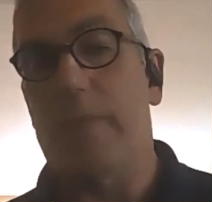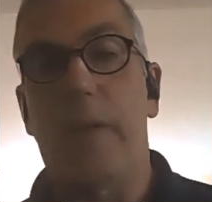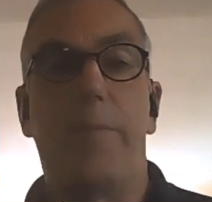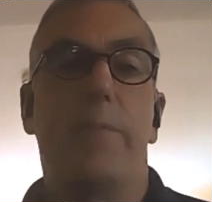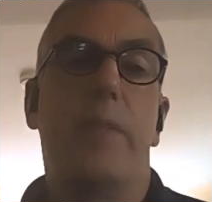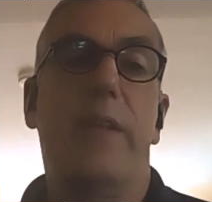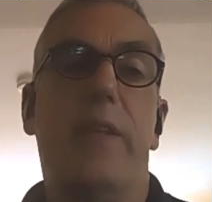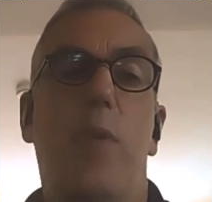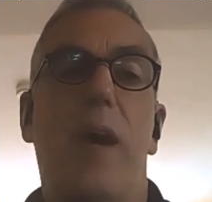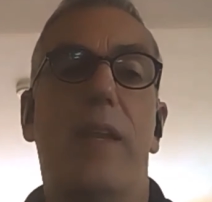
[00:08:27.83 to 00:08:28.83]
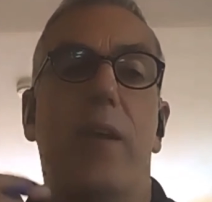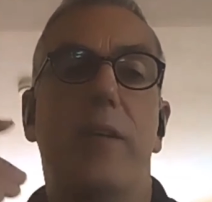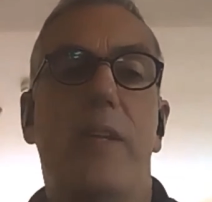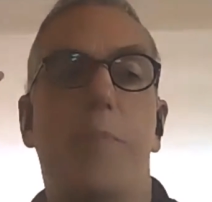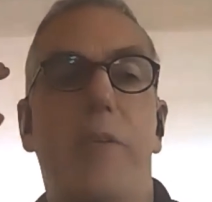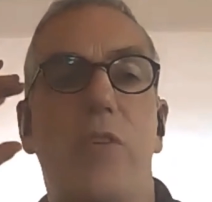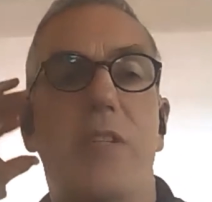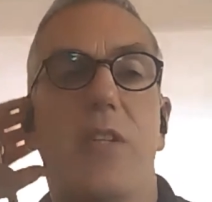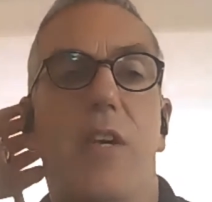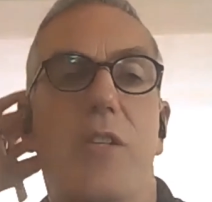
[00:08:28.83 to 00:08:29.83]
a little while ago, I did a bit of
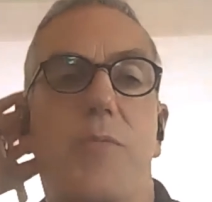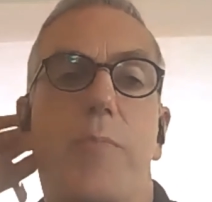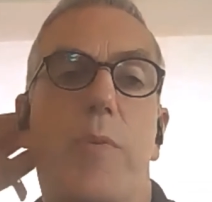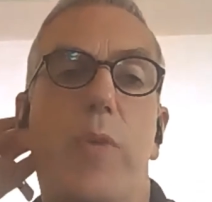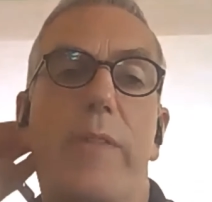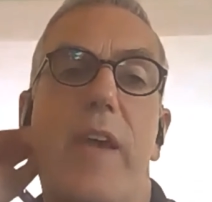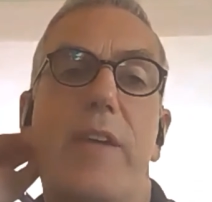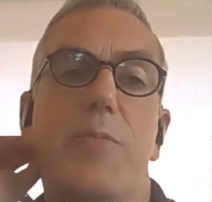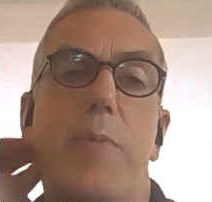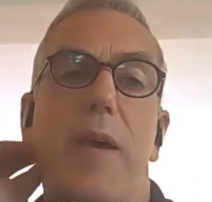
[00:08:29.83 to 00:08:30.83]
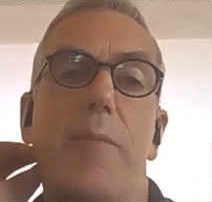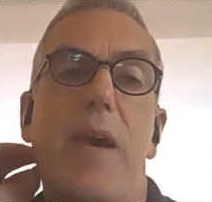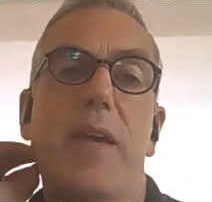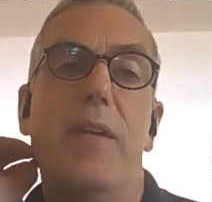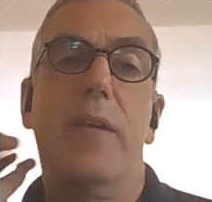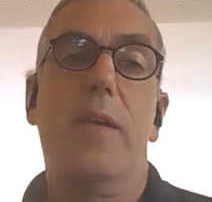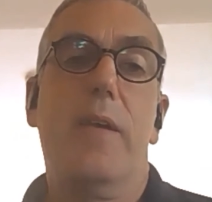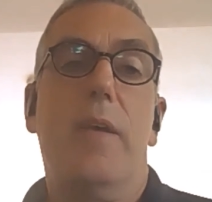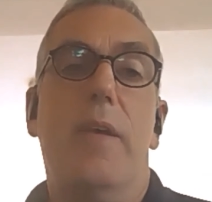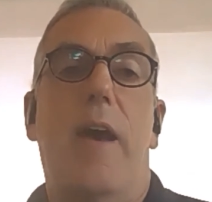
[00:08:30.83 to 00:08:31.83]
research with the HPMA,
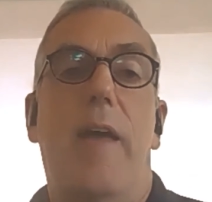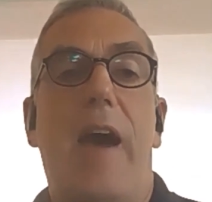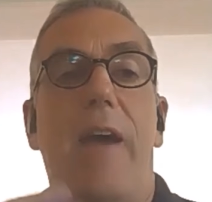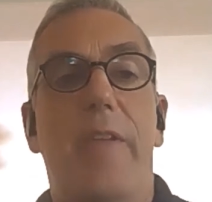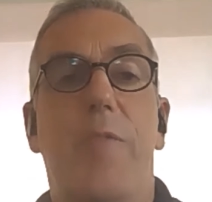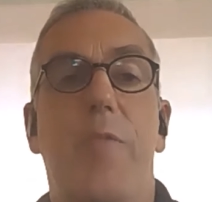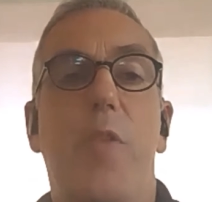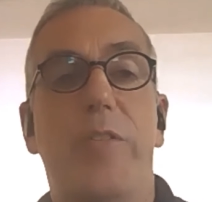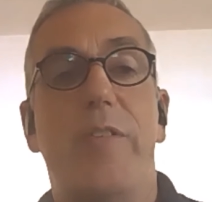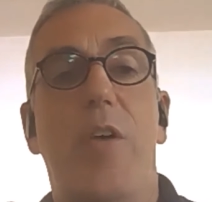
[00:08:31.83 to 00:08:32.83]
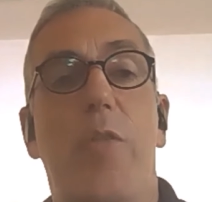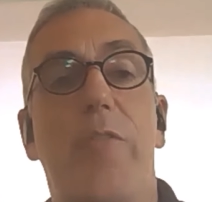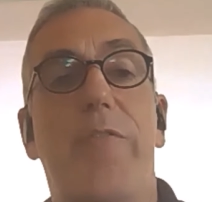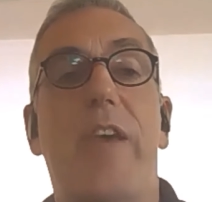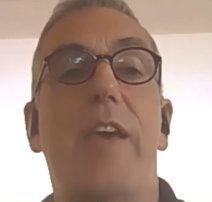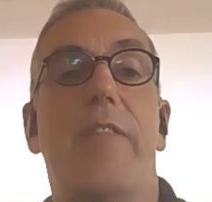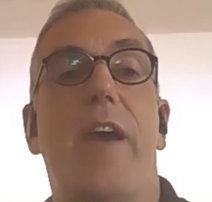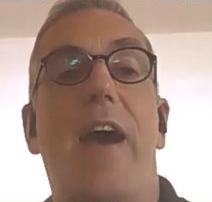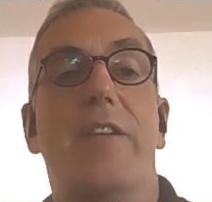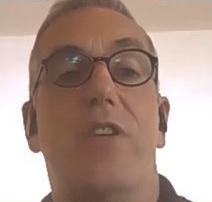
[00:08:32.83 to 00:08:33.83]
and that the fear that
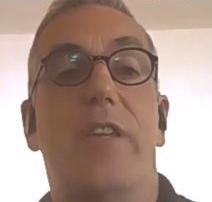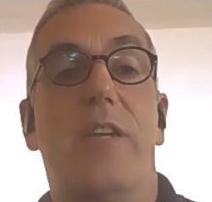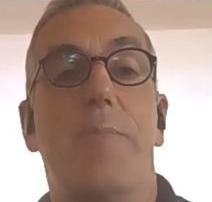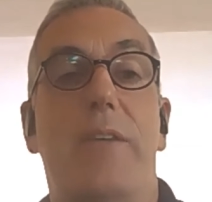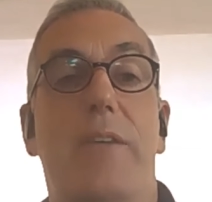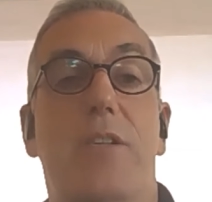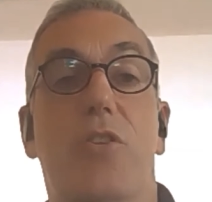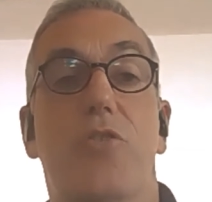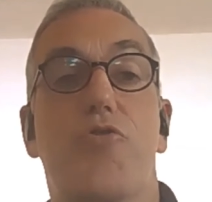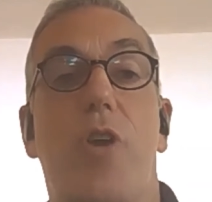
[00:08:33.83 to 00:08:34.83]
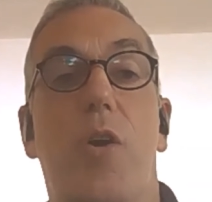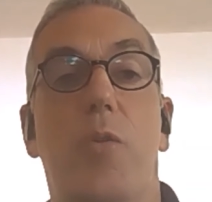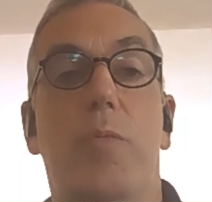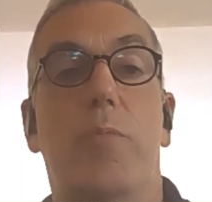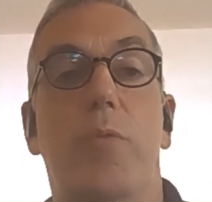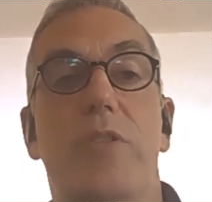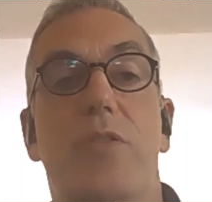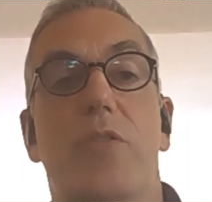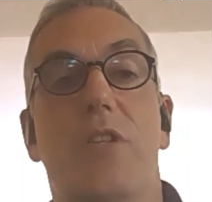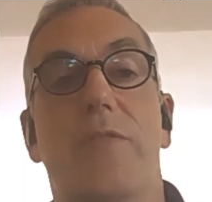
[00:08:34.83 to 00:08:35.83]
actually command and control would
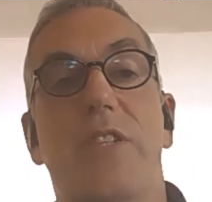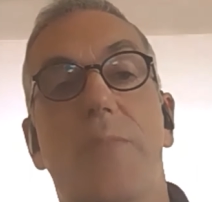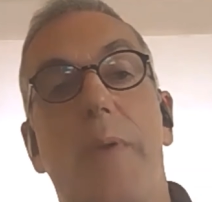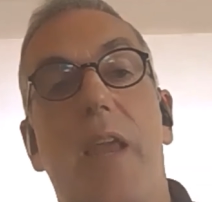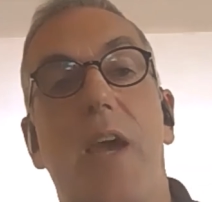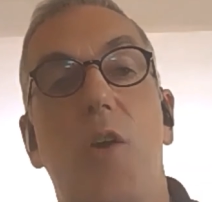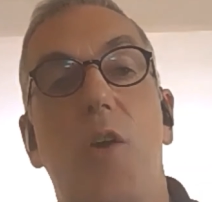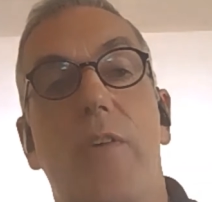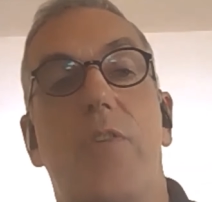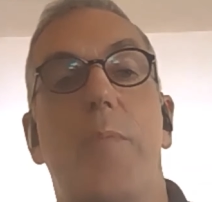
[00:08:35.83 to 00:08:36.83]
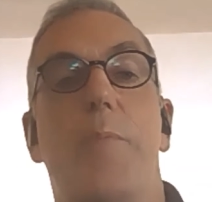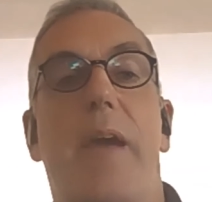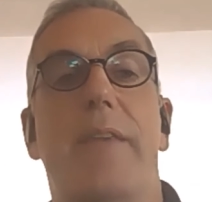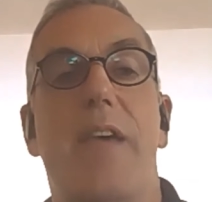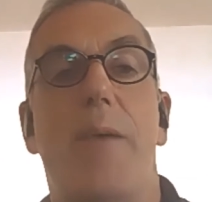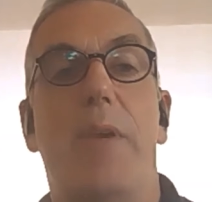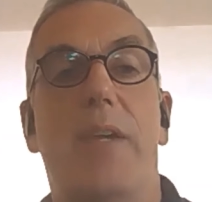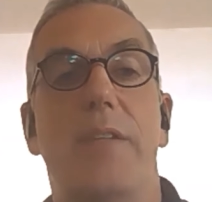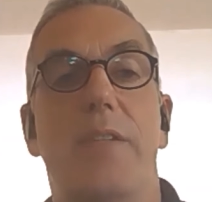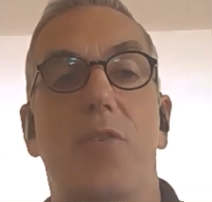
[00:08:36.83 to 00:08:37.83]
sort of spill over from the pandemic
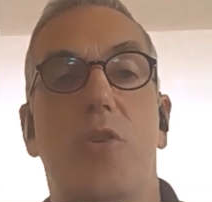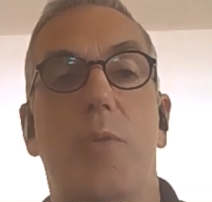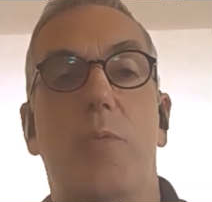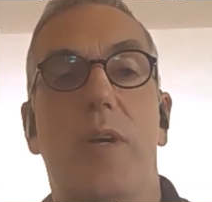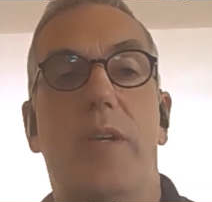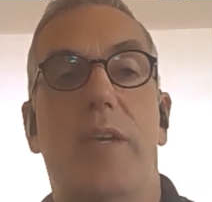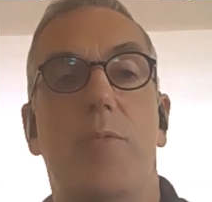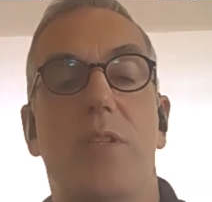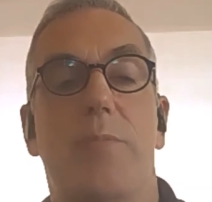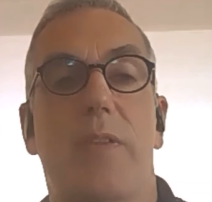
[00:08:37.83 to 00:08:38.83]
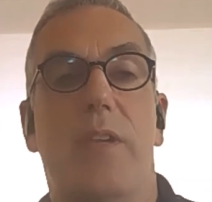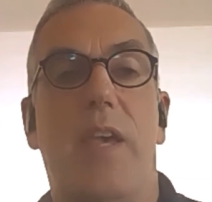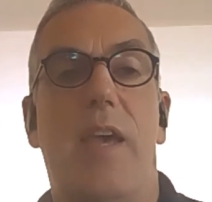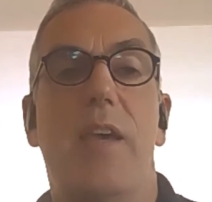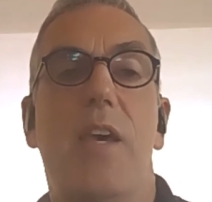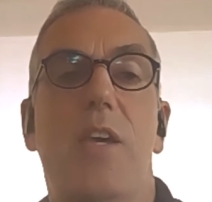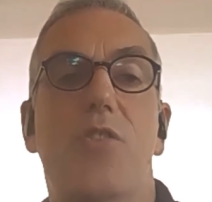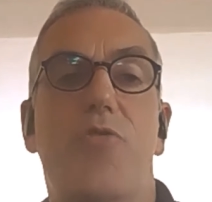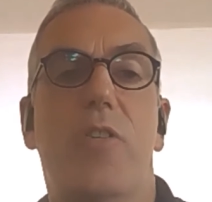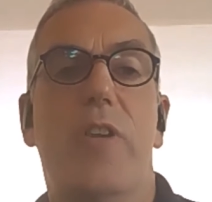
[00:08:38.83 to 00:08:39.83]
into normal working was something that
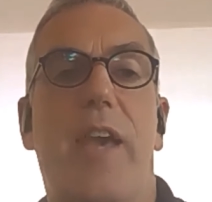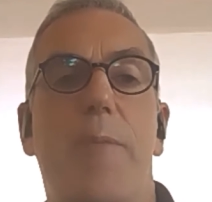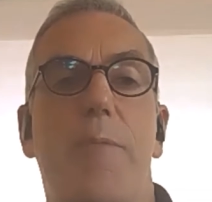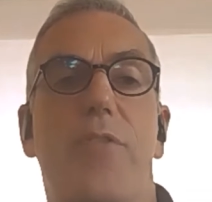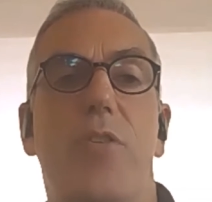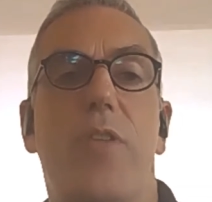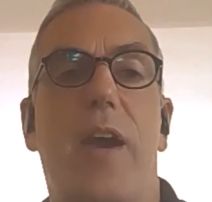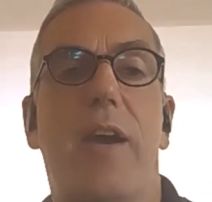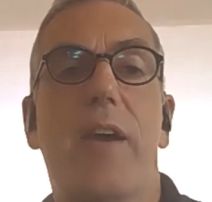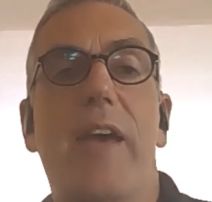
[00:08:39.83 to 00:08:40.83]
strongly came through that.